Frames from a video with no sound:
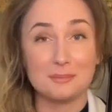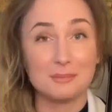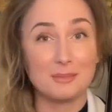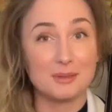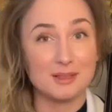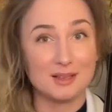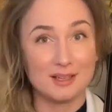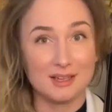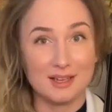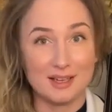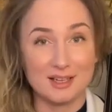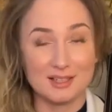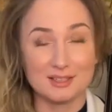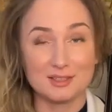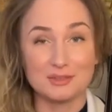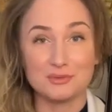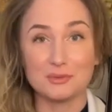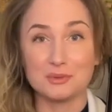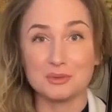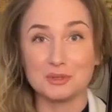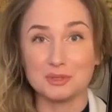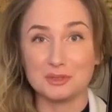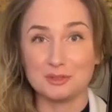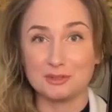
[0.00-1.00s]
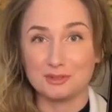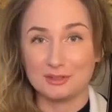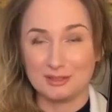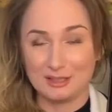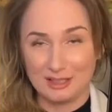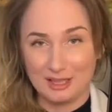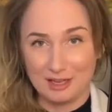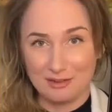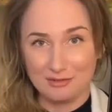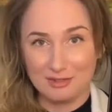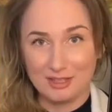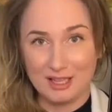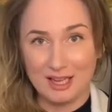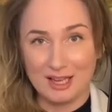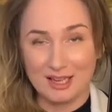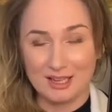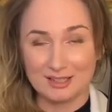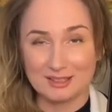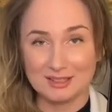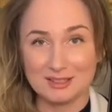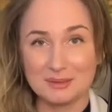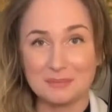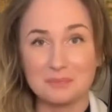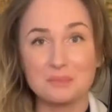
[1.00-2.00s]
place for your left
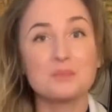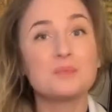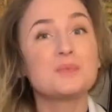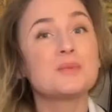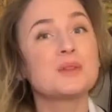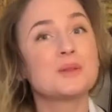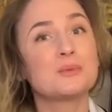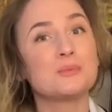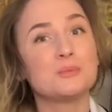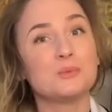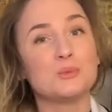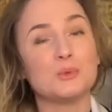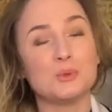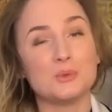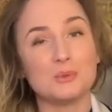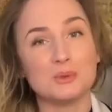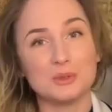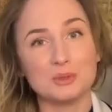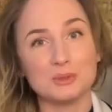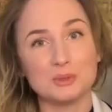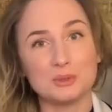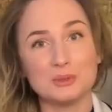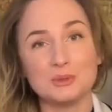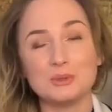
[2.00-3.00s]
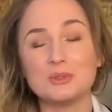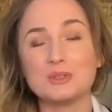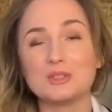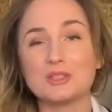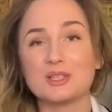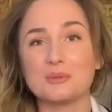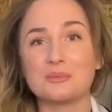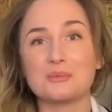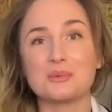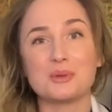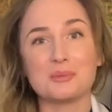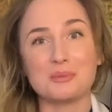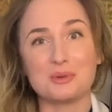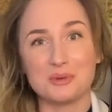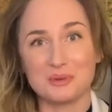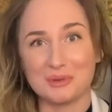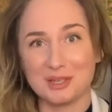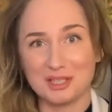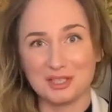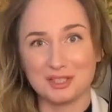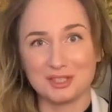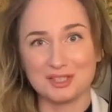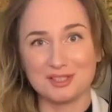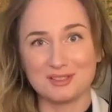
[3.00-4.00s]
hand, we will do some
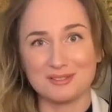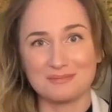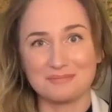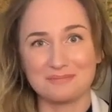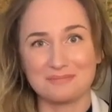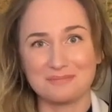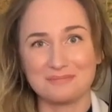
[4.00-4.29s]
preparation.